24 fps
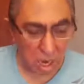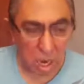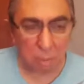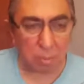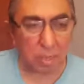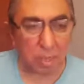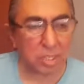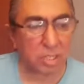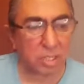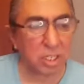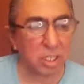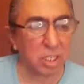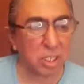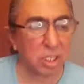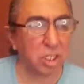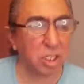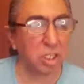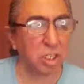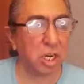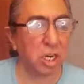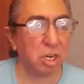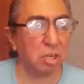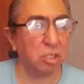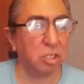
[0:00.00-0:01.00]
I'm also going to
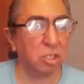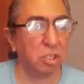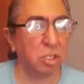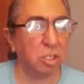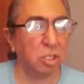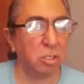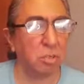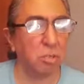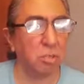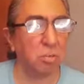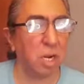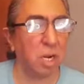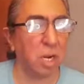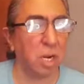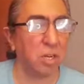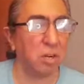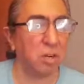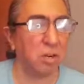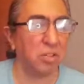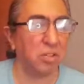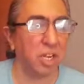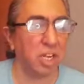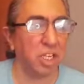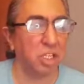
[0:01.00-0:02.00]
share two
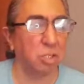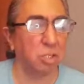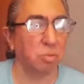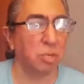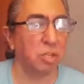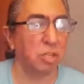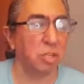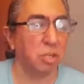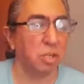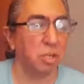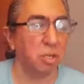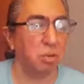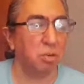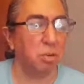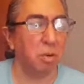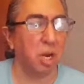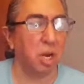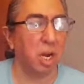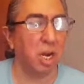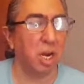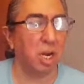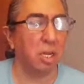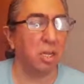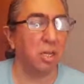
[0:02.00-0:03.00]
other things with you.
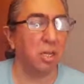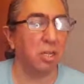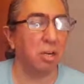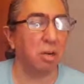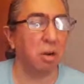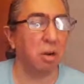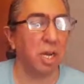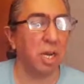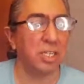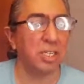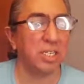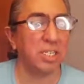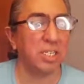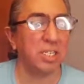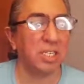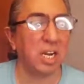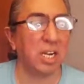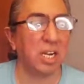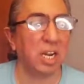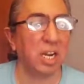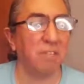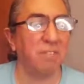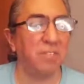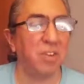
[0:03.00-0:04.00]
They're on a
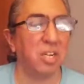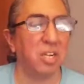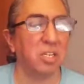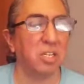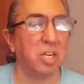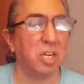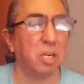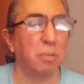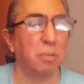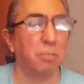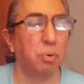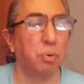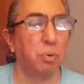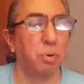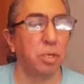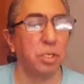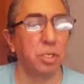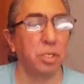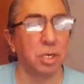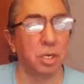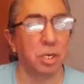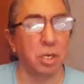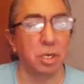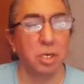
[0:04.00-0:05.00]
site I follow called
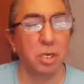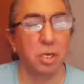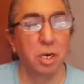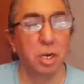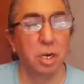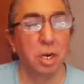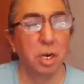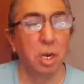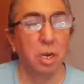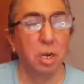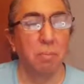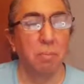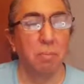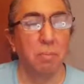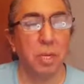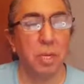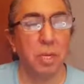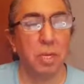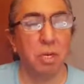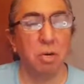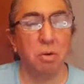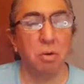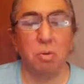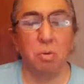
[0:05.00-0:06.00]
Poynter,
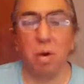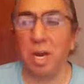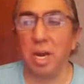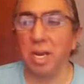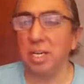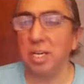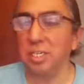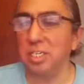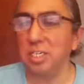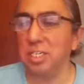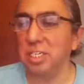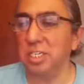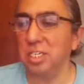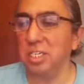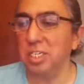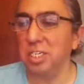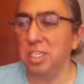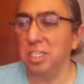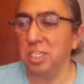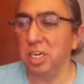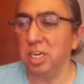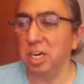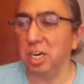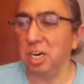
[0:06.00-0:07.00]

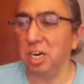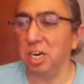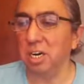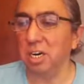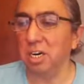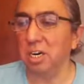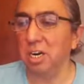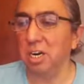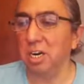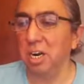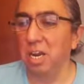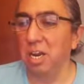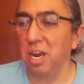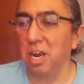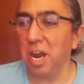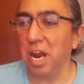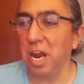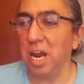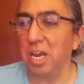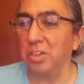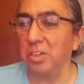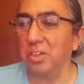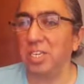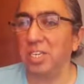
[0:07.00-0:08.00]
Poynter.
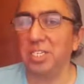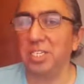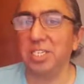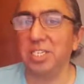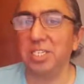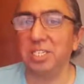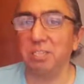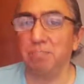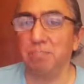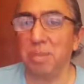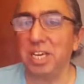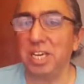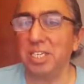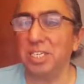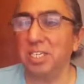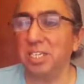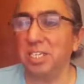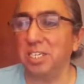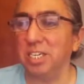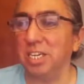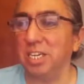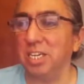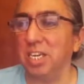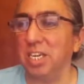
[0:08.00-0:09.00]
And this
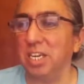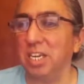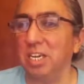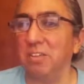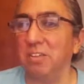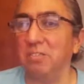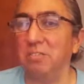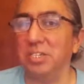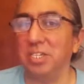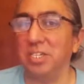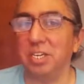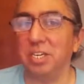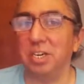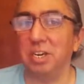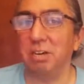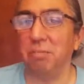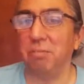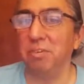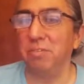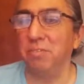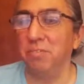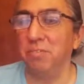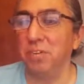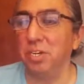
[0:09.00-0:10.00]
basically gives a
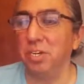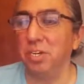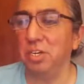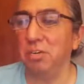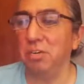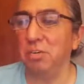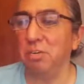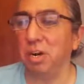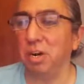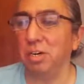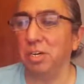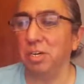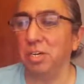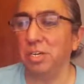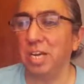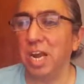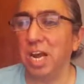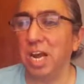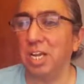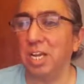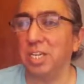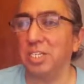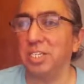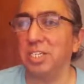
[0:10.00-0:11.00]
review or
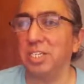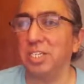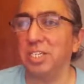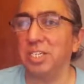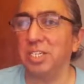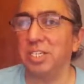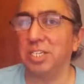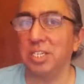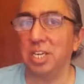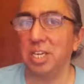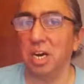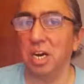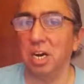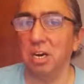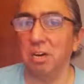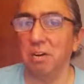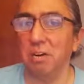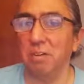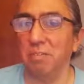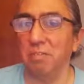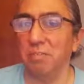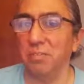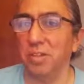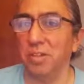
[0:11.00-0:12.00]
analysis
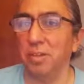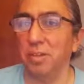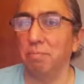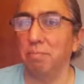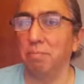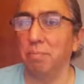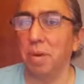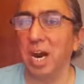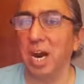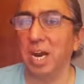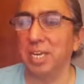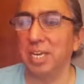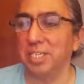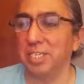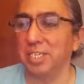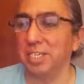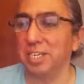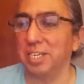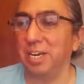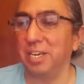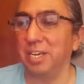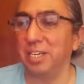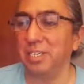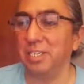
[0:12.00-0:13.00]
of the biased
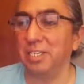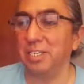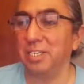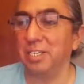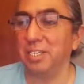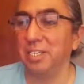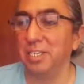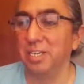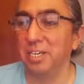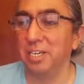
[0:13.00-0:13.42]
sites.